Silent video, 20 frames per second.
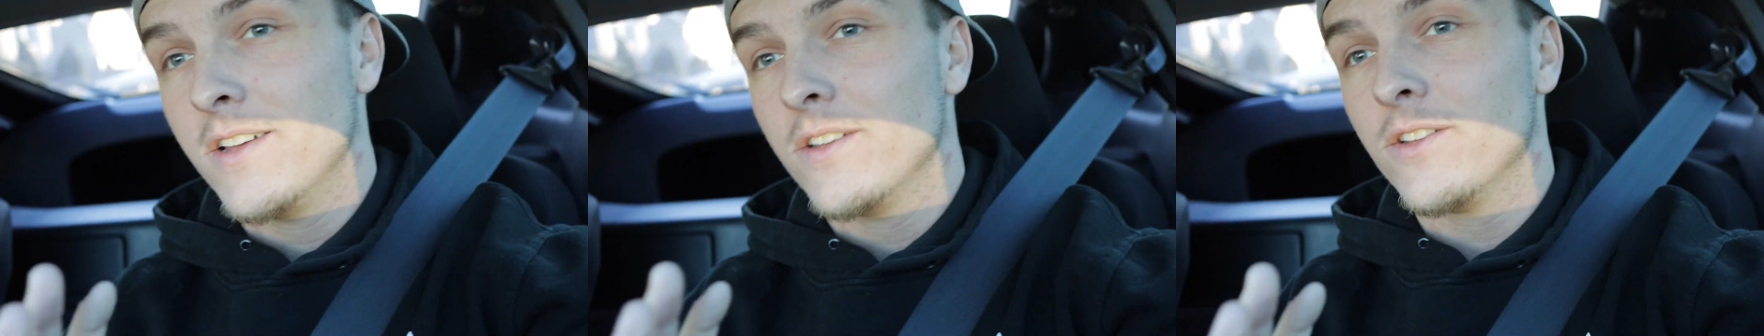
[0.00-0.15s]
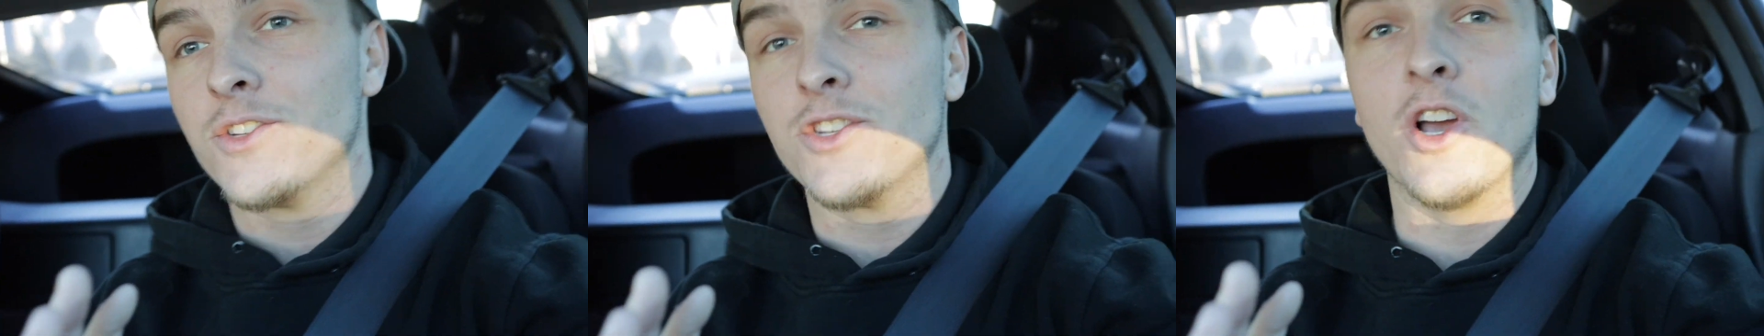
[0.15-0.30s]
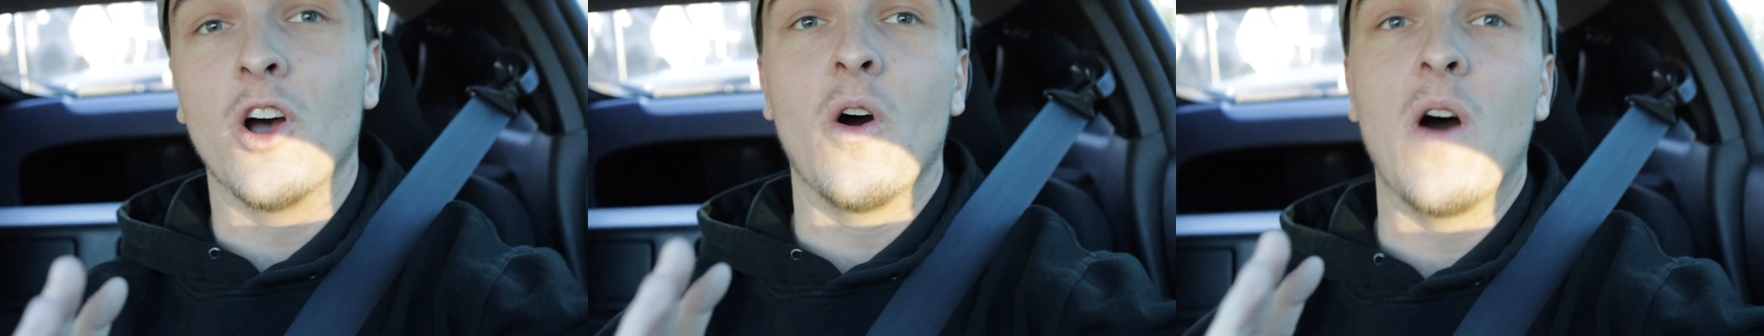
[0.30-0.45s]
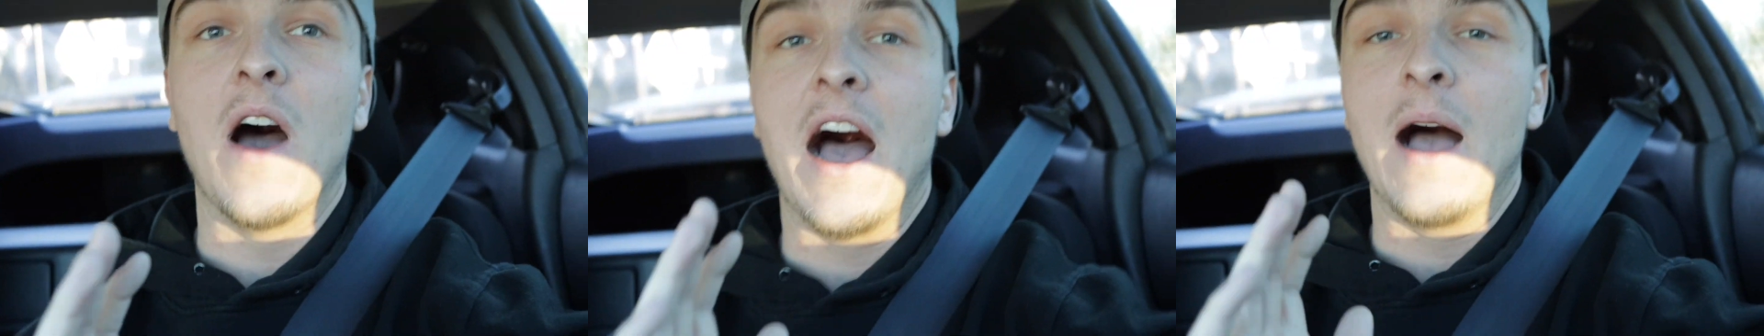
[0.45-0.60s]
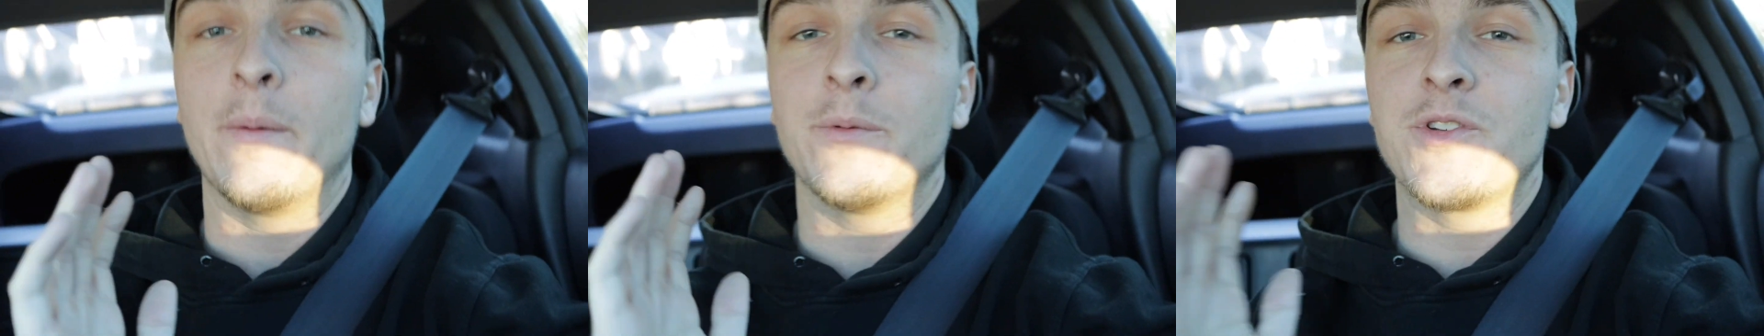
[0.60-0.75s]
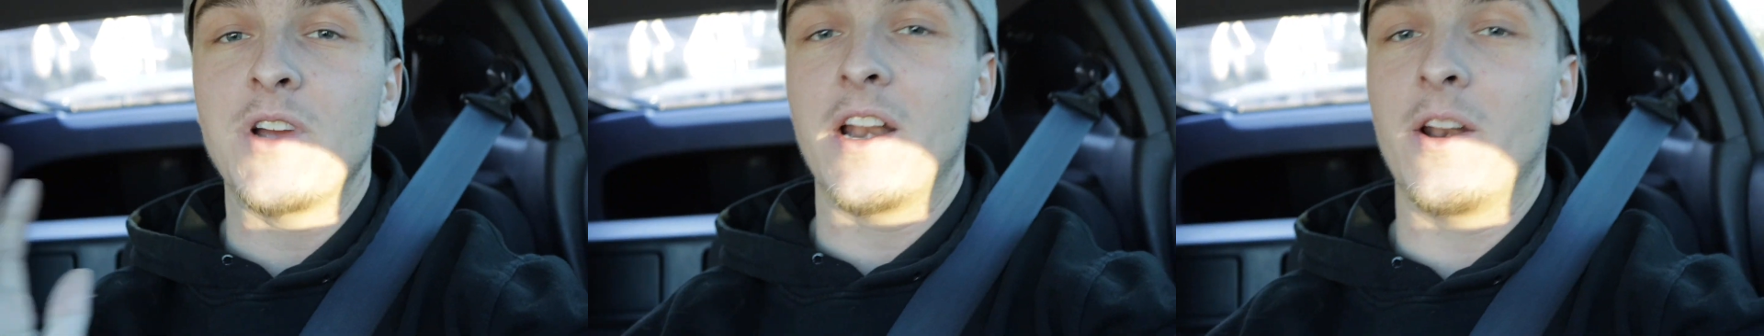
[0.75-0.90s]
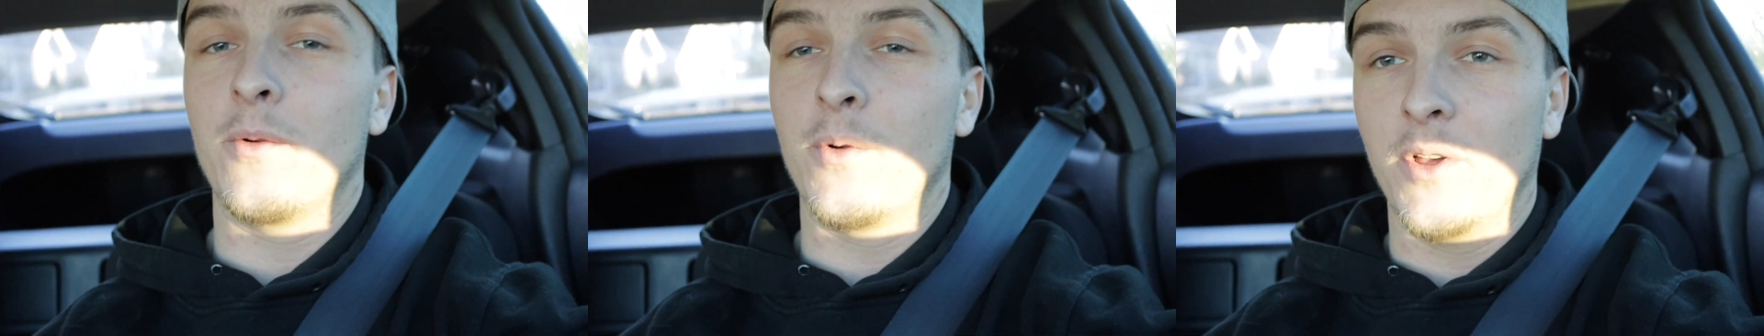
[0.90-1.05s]
So I'm
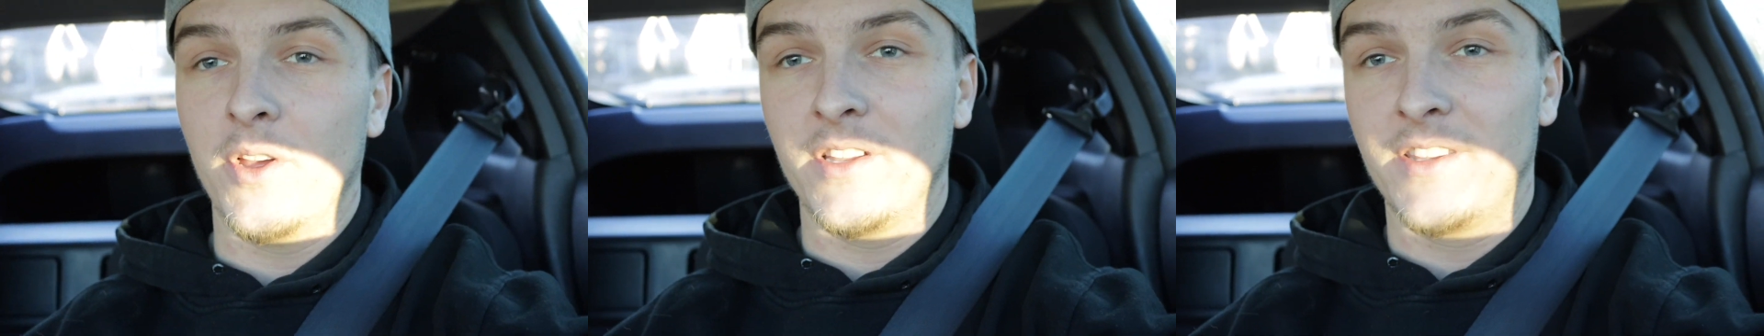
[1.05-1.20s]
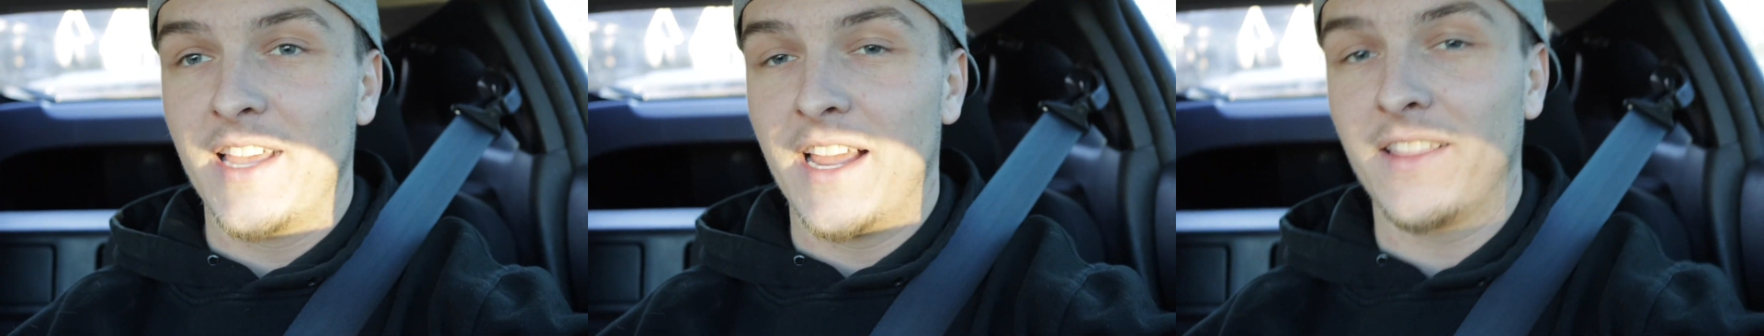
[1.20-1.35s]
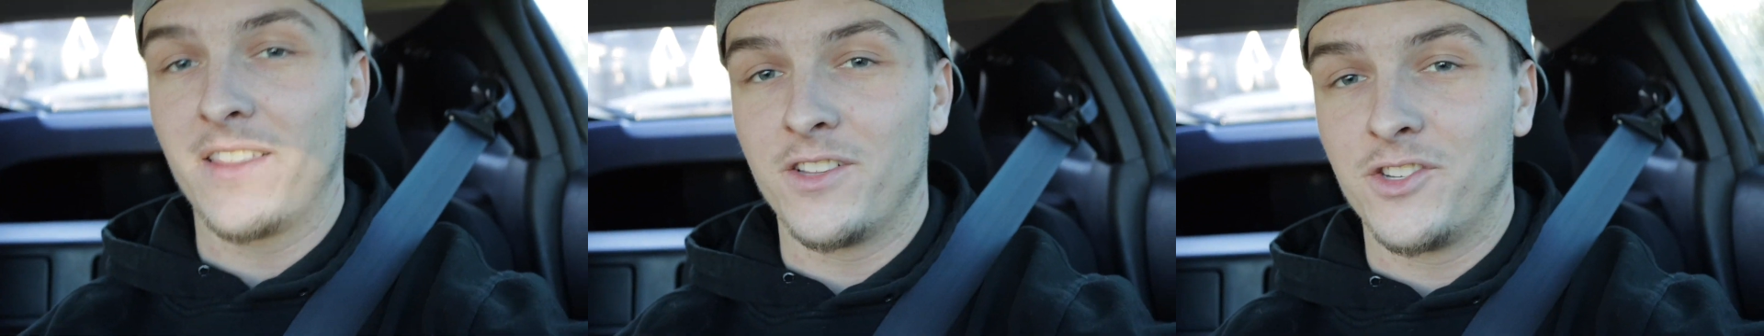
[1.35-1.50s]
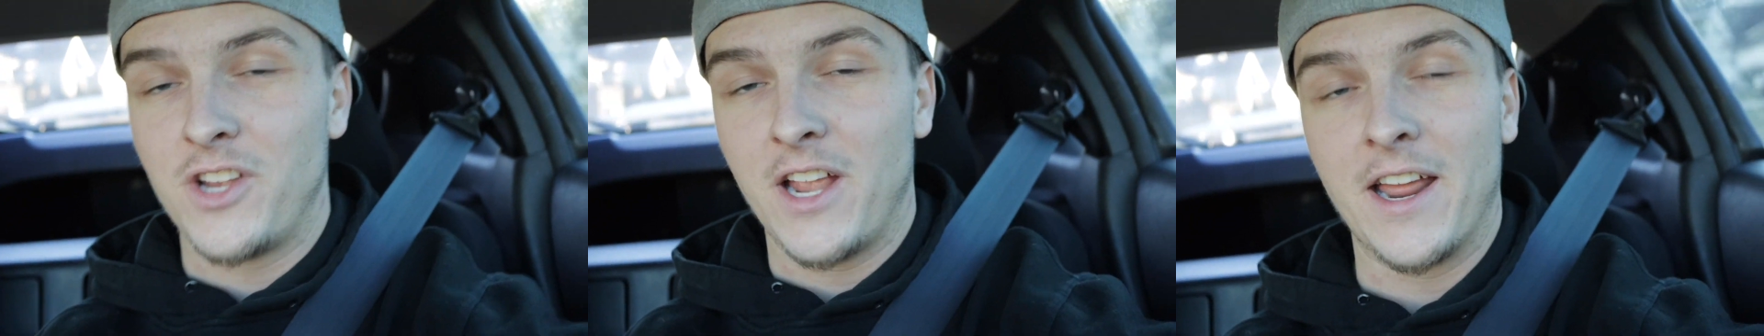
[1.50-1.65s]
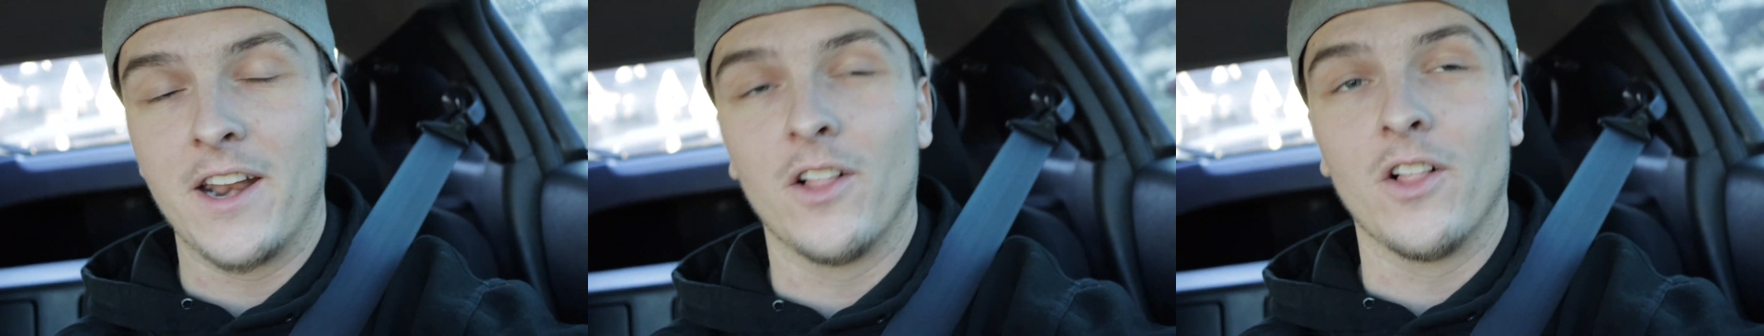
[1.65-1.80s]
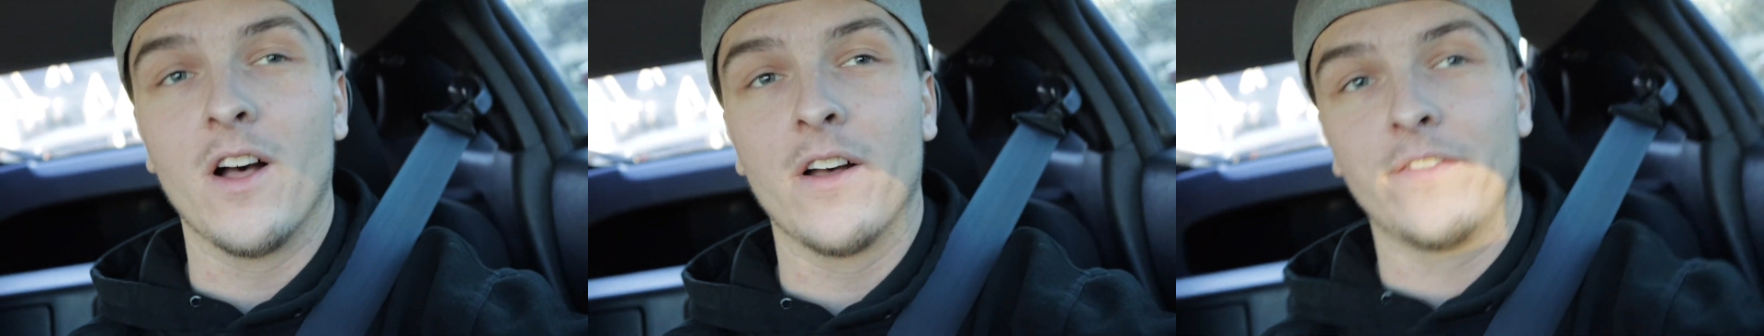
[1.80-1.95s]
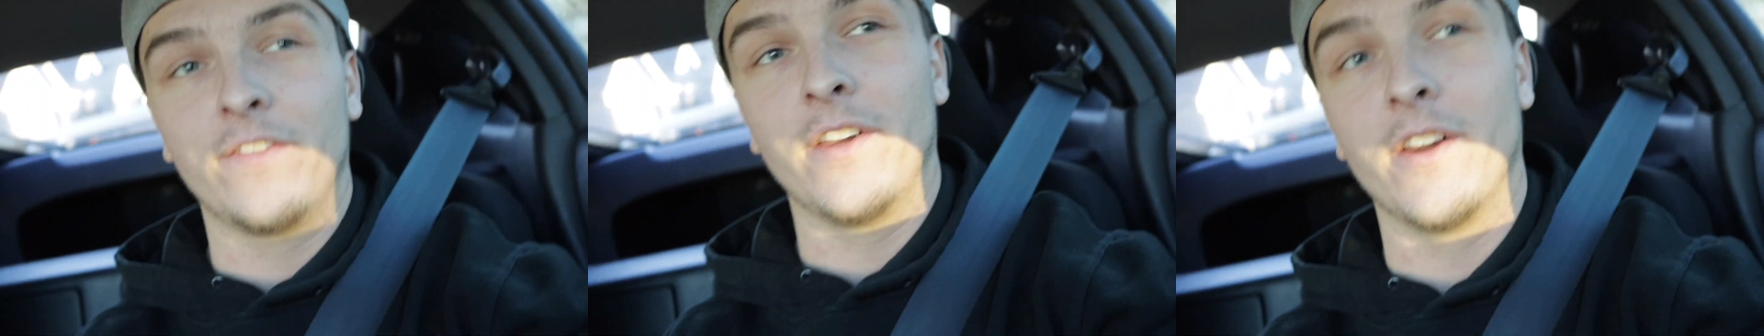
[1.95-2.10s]
trying to really take the channel
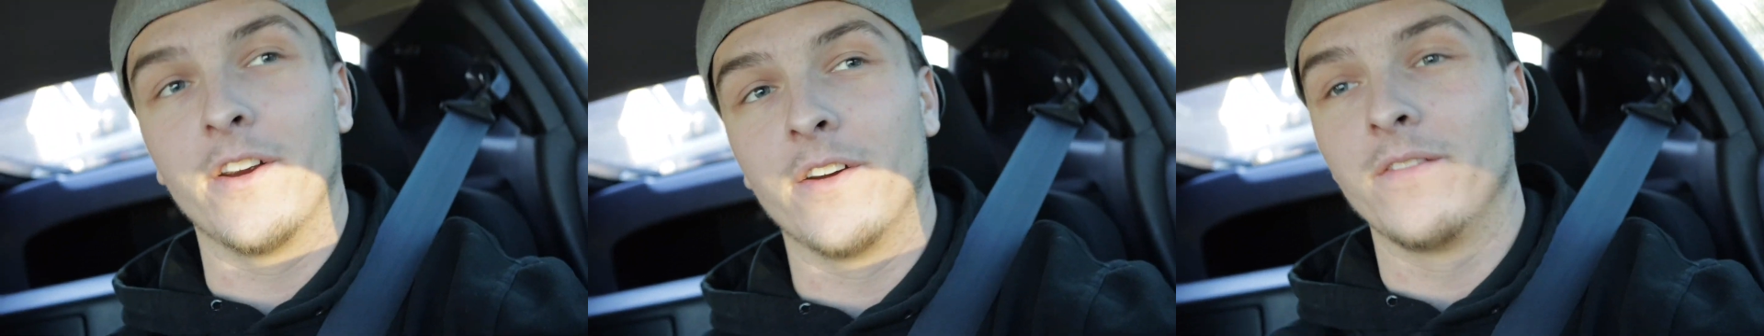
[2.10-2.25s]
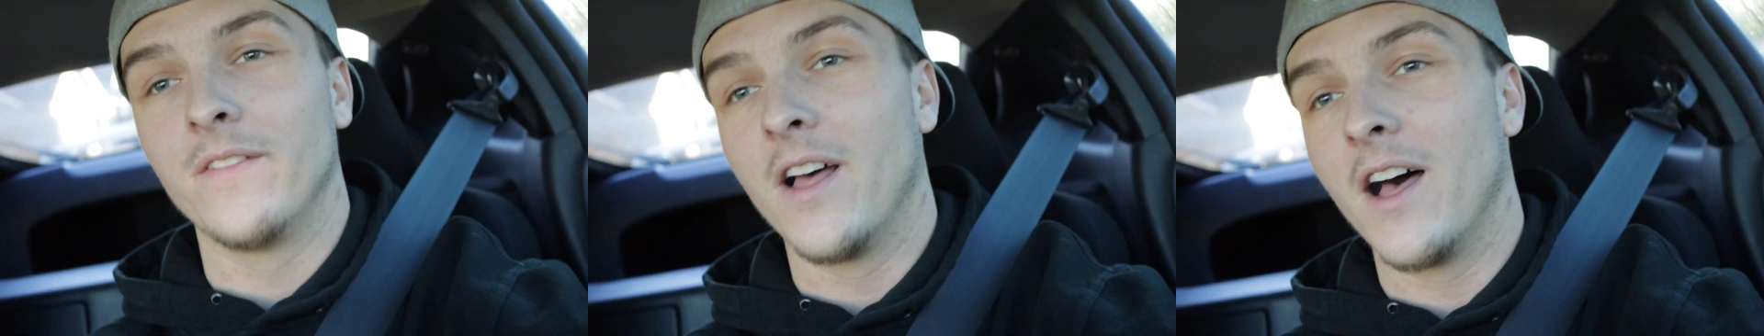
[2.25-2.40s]
off here.